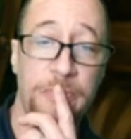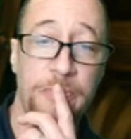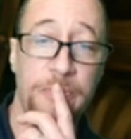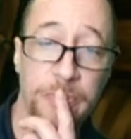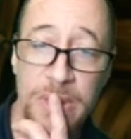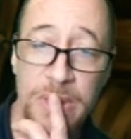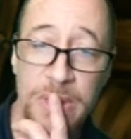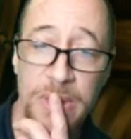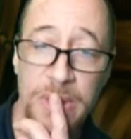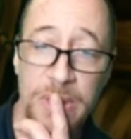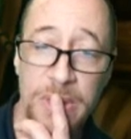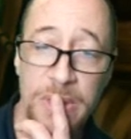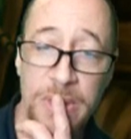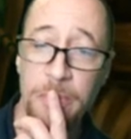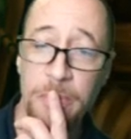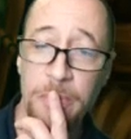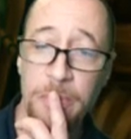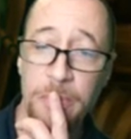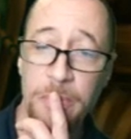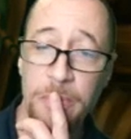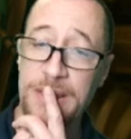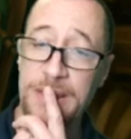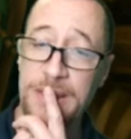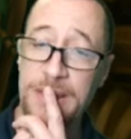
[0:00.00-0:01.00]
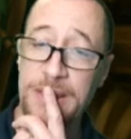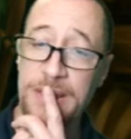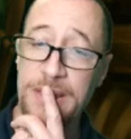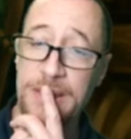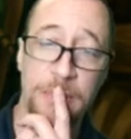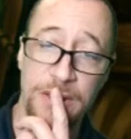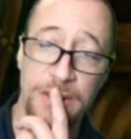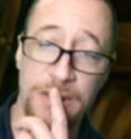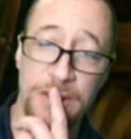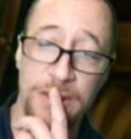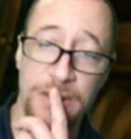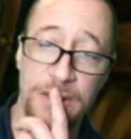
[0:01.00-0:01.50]
But it's tempting,
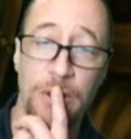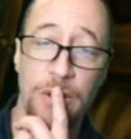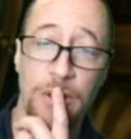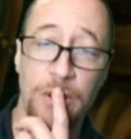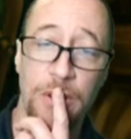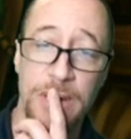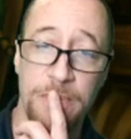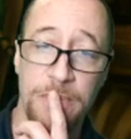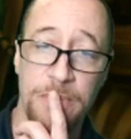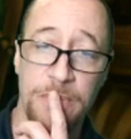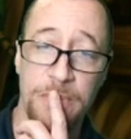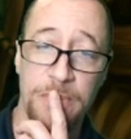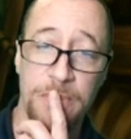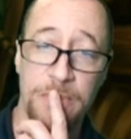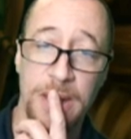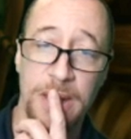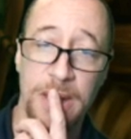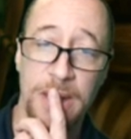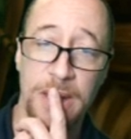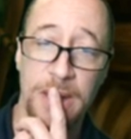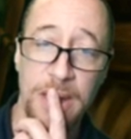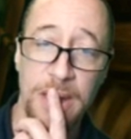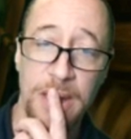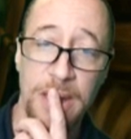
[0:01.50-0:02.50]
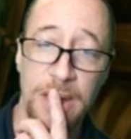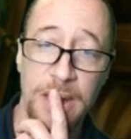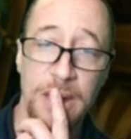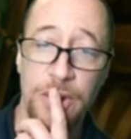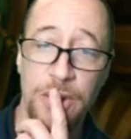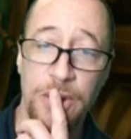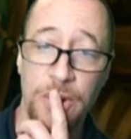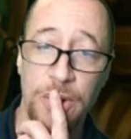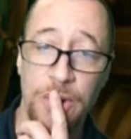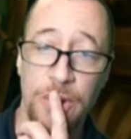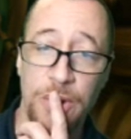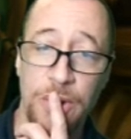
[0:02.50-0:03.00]
so tempting
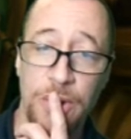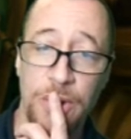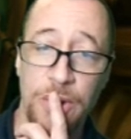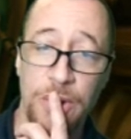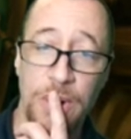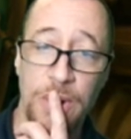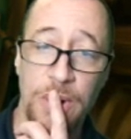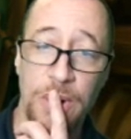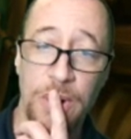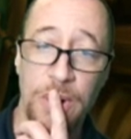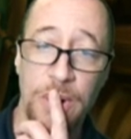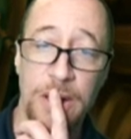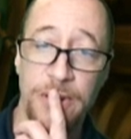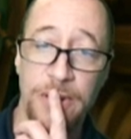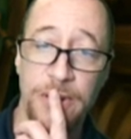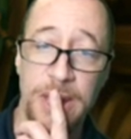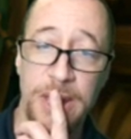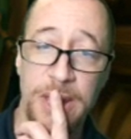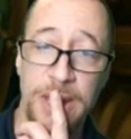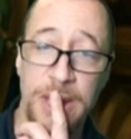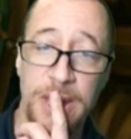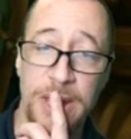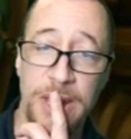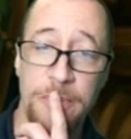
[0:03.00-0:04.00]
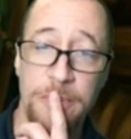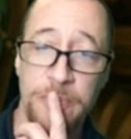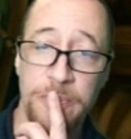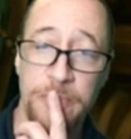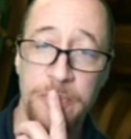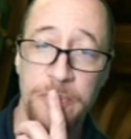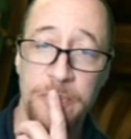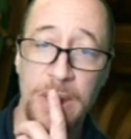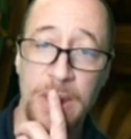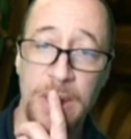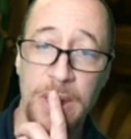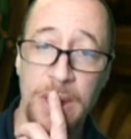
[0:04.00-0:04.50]
to go for that.
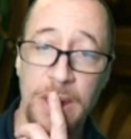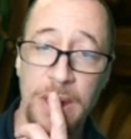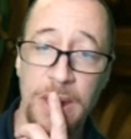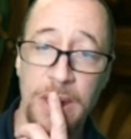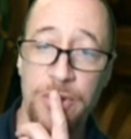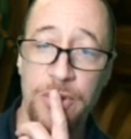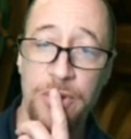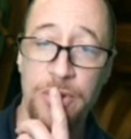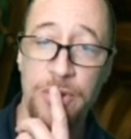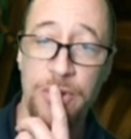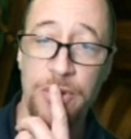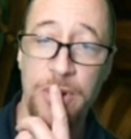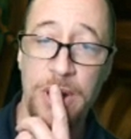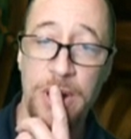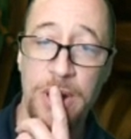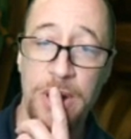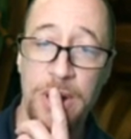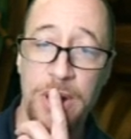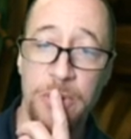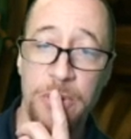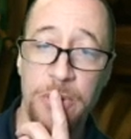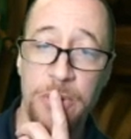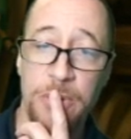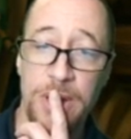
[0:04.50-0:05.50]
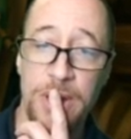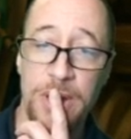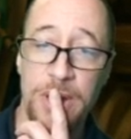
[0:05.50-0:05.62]
I'm going to try pushing this